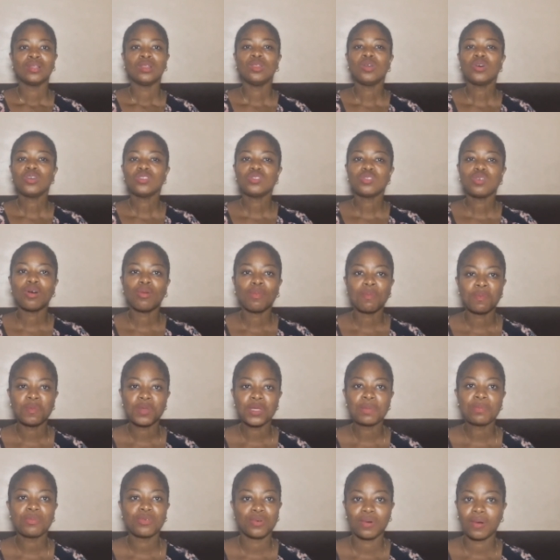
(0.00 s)
Lots of
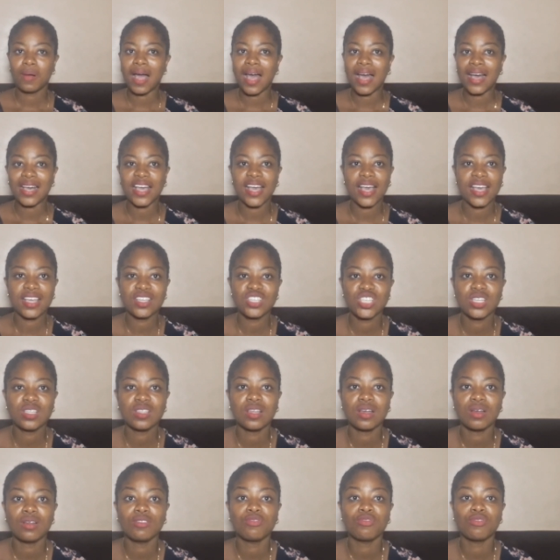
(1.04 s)
people are
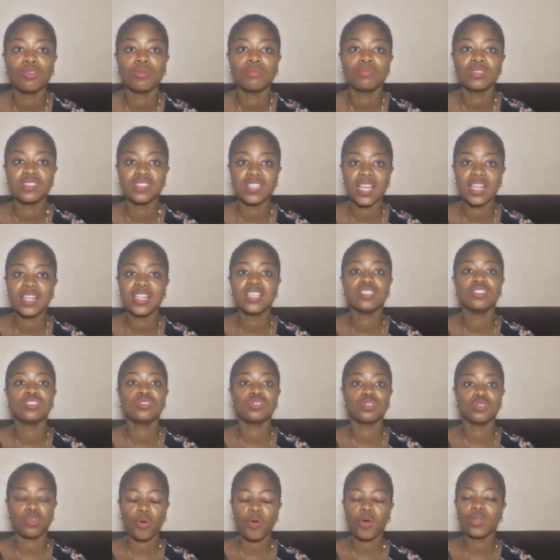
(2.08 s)
cashing out from selling
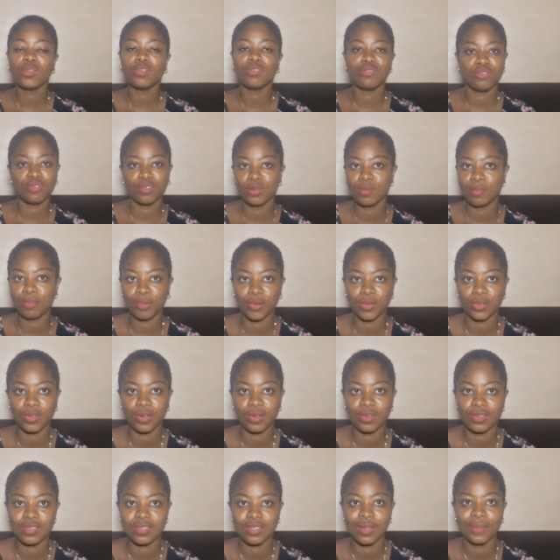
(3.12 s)
stored food
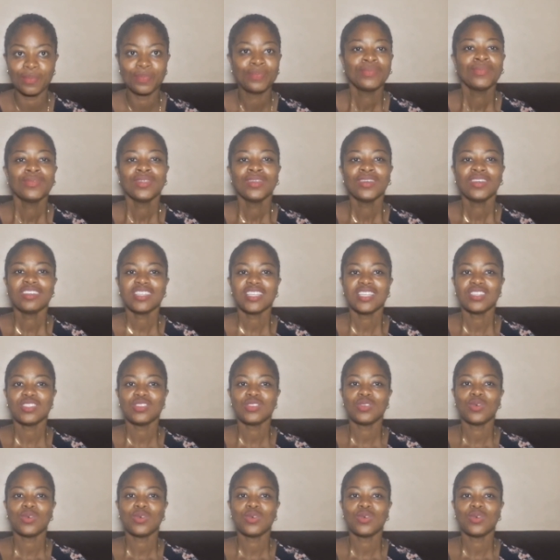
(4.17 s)
products. Okay,